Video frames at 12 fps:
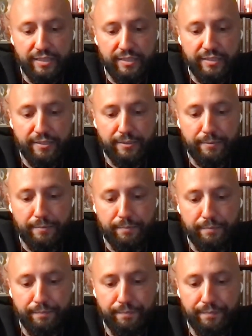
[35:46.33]

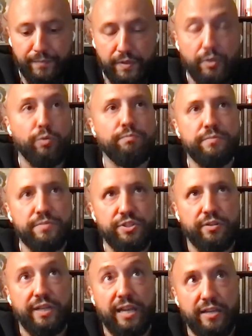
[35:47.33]

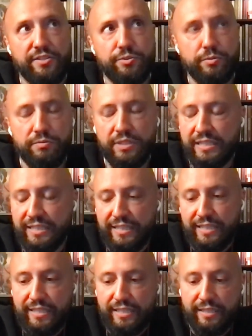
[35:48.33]
high school,
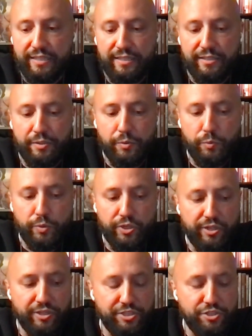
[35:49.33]

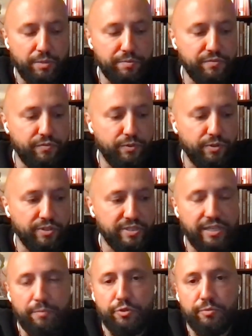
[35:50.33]
were jobs for
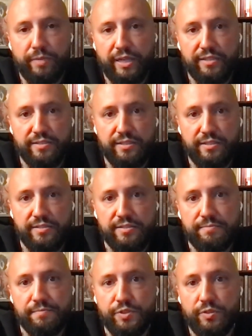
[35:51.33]
skateboard
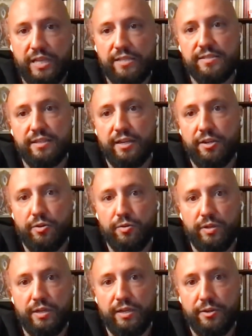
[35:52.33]
magazines. So that's
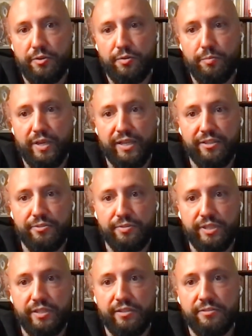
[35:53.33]
how my
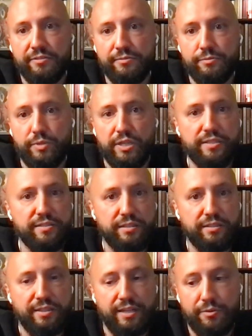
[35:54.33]
career really
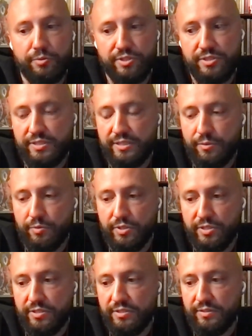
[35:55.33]
started. I was
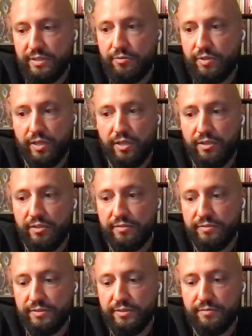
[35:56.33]
a
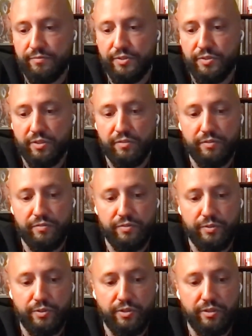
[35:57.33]
regular photographer
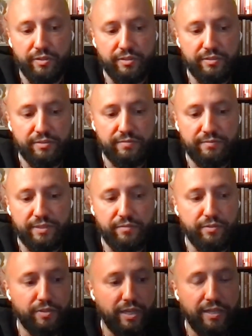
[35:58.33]
for a
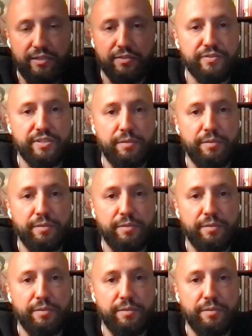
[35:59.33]
variety of